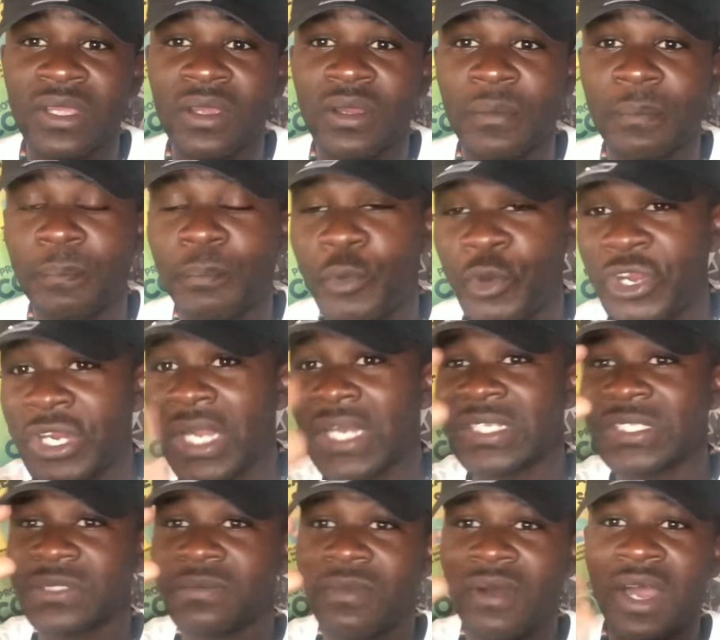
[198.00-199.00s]
Be that
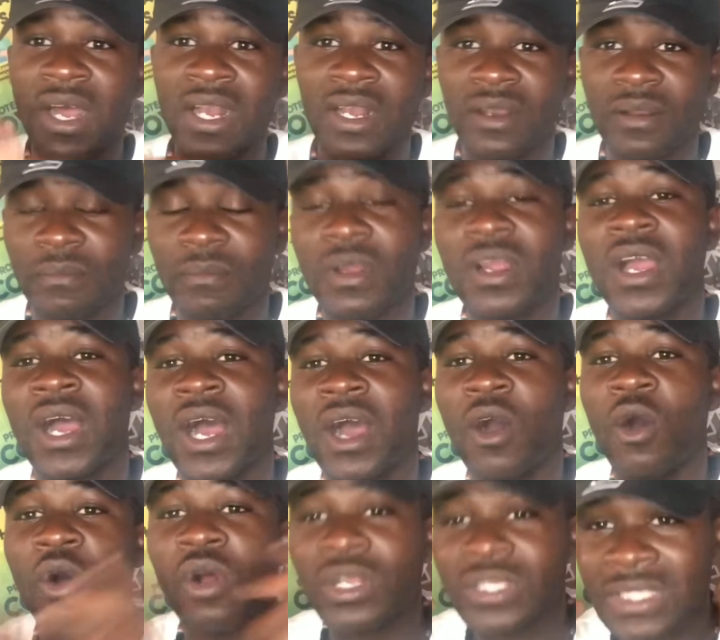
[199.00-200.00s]
small. Because
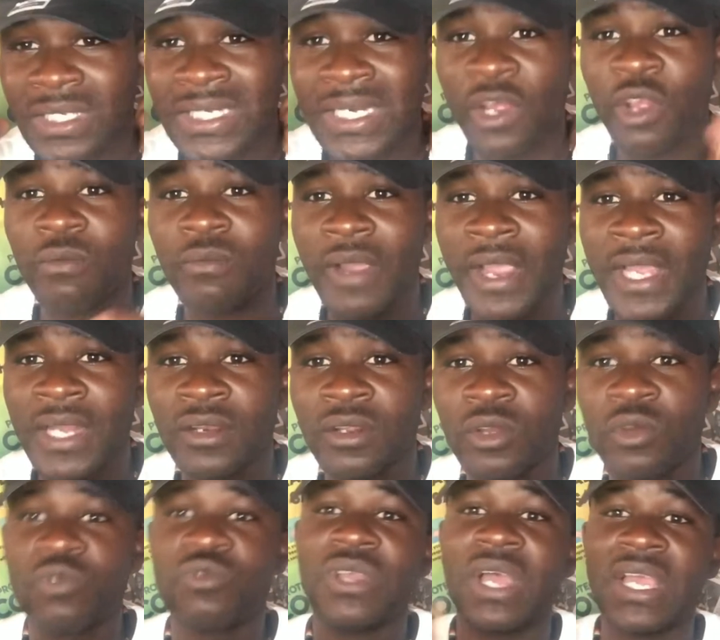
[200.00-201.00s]
only thing in your mind,
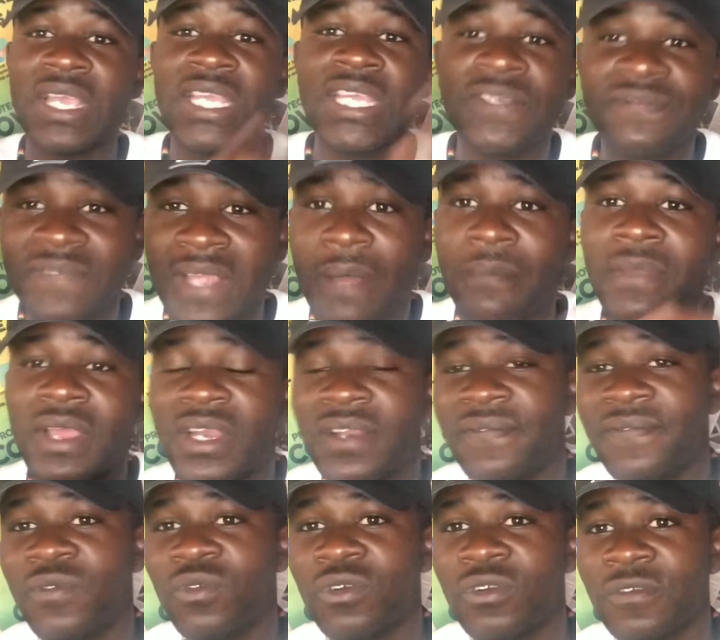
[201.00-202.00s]
you eat for your belly
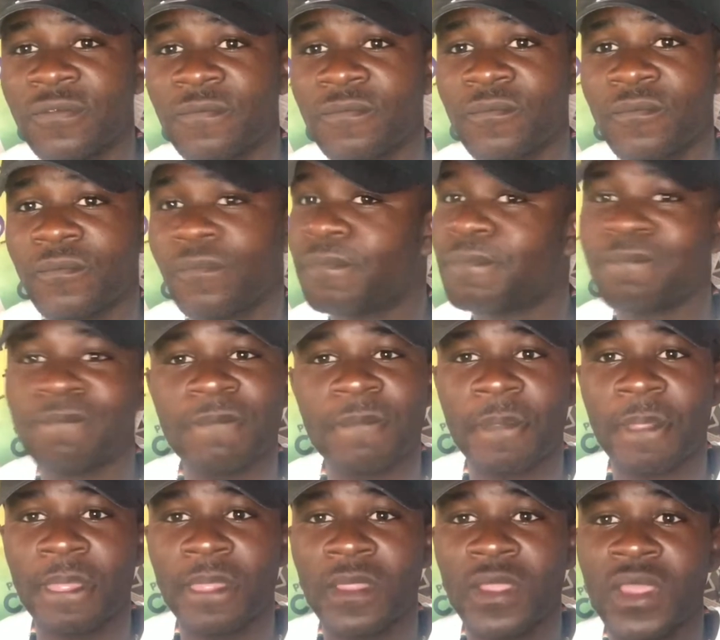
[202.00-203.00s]
full.
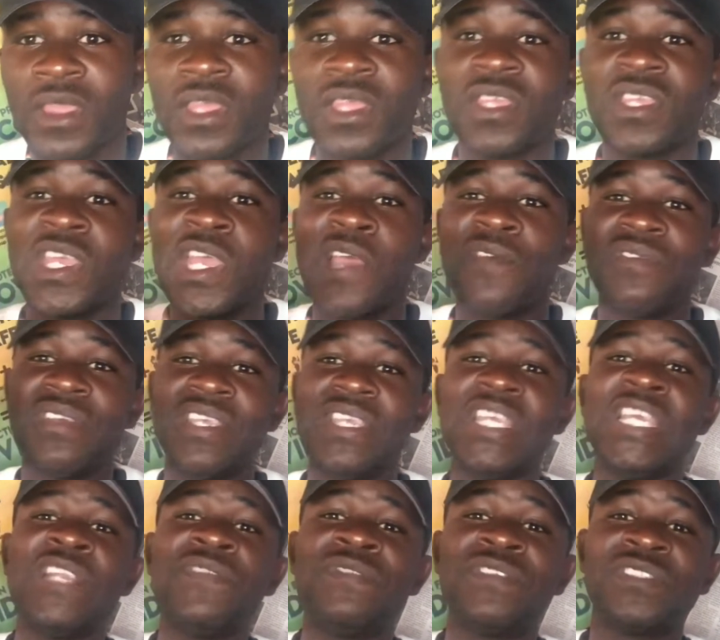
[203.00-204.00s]
If you eat,
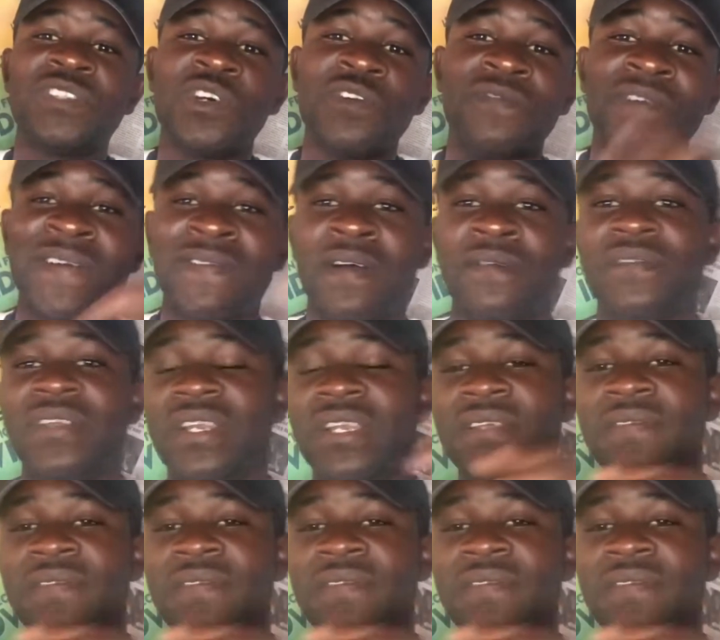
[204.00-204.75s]
you survive and you live.